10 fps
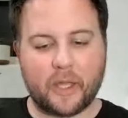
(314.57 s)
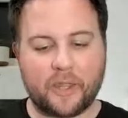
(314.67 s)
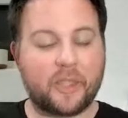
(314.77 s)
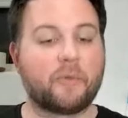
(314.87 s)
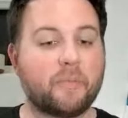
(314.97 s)
I
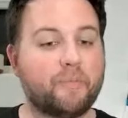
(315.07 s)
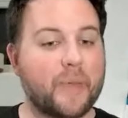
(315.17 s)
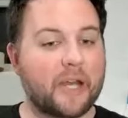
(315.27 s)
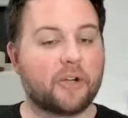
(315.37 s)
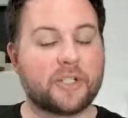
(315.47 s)
think with
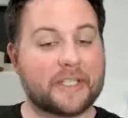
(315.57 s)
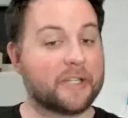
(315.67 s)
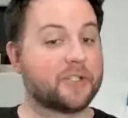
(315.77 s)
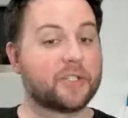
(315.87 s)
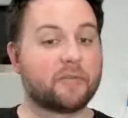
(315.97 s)
better
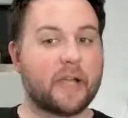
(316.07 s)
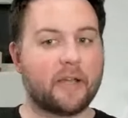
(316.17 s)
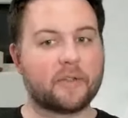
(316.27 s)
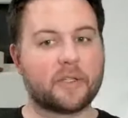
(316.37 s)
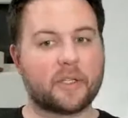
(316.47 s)
centers
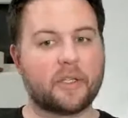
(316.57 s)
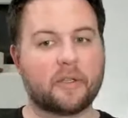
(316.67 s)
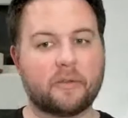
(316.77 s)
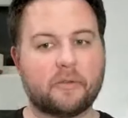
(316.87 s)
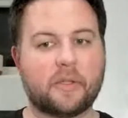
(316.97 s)
around,
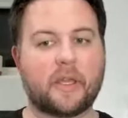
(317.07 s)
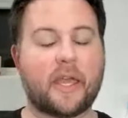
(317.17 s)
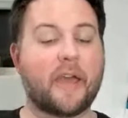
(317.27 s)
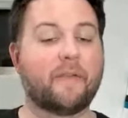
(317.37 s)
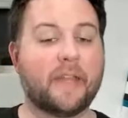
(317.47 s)

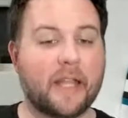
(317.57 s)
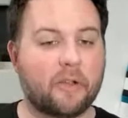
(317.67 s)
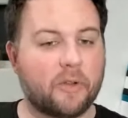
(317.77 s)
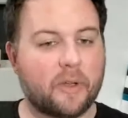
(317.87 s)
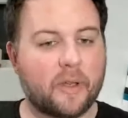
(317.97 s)
having
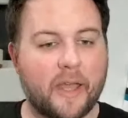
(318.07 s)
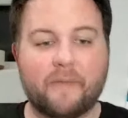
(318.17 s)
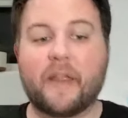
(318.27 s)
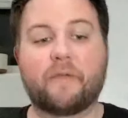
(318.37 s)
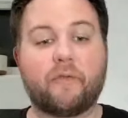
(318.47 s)
Eklund
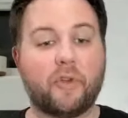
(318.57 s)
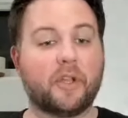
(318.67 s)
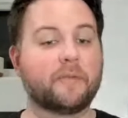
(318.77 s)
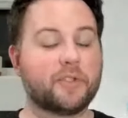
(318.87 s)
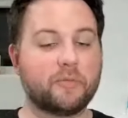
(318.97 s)
have that
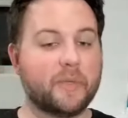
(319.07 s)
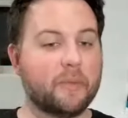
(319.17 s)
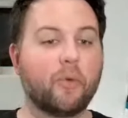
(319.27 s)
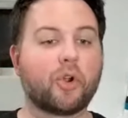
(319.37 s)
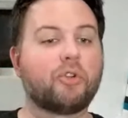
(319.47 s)
freedom to be
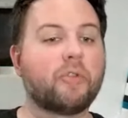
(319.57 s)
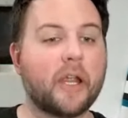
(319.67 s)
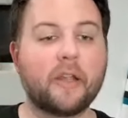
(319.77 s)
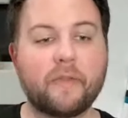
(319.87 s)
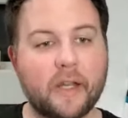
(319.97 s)
more
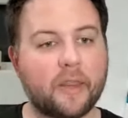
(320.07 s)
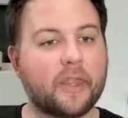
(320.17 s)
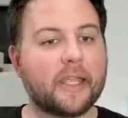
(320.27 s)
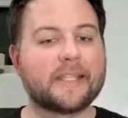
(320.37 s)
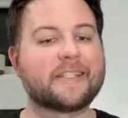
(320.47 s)
creative. And I
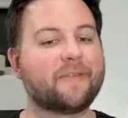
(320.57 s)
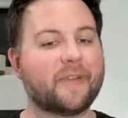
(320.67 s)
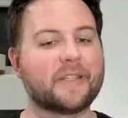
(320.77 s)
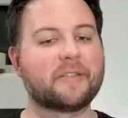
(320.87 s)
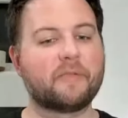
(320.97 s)
think his
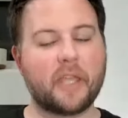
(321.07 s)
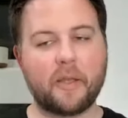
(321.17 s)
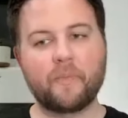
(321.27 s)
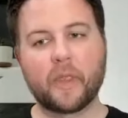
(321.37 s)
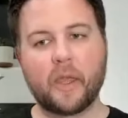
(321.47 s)
defensive
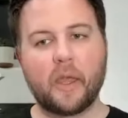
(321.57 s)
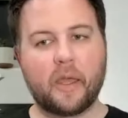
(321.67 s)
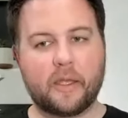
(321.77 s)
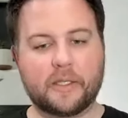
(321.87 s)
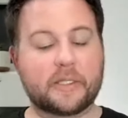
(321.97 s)
game
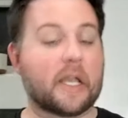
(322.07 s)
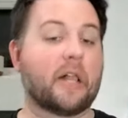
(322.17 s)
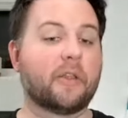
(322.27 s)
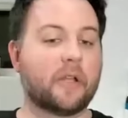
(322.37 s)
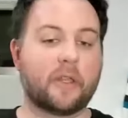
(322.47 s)
is
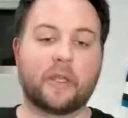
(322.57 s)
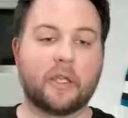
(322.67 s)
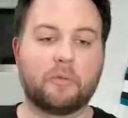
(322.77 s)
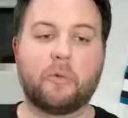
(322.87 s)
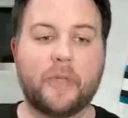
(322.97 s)
solid. And I think
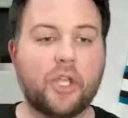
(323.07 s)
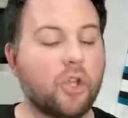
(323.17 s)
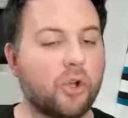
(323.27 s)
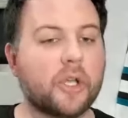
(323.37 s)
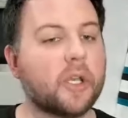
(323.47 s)
it will be
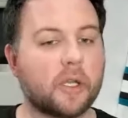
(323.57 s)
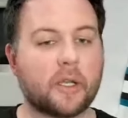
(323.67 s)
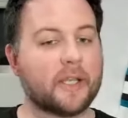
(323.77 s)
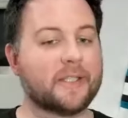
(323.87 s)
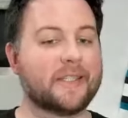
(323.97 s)
good
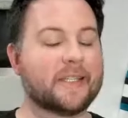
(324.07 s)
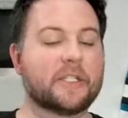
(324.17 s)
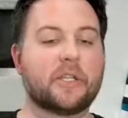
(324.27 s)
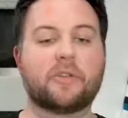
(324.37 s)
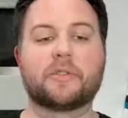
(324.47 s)
as he
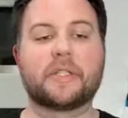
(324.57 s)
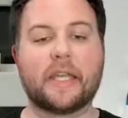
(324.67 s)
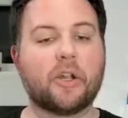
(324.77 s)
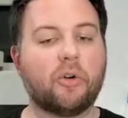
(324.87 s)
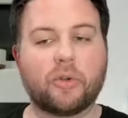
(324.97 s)
continues to
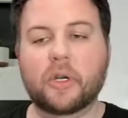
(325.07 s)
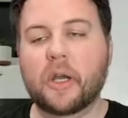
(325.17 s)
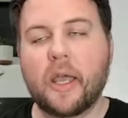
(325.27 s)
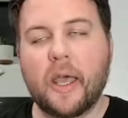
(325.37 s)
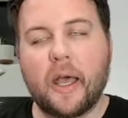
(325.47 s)
get
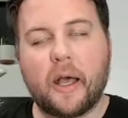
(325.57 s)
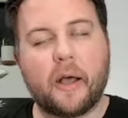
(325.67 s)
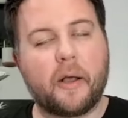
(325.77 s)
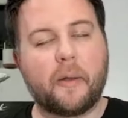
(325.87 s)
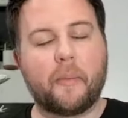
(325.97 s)
older.
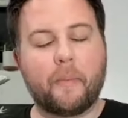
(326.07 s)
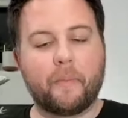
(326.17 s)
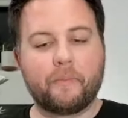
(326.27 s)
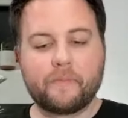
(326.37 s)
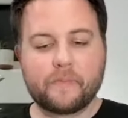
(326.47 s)

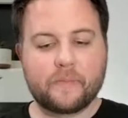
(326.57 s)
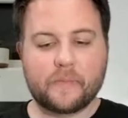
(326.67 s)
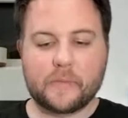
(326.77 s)
Um,